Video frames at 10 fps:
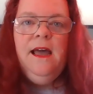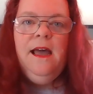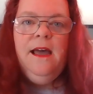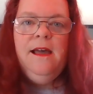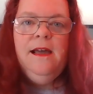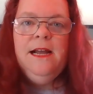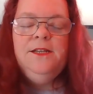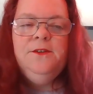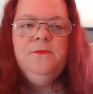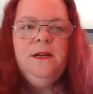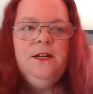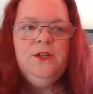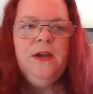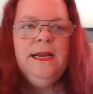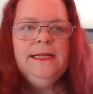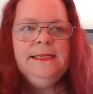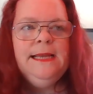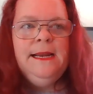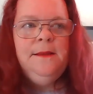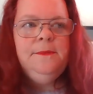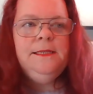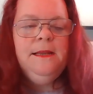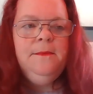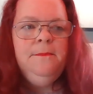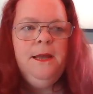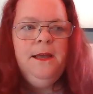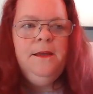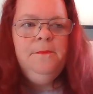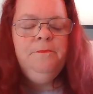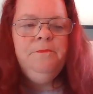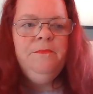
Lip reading: I do want to try to set up some, the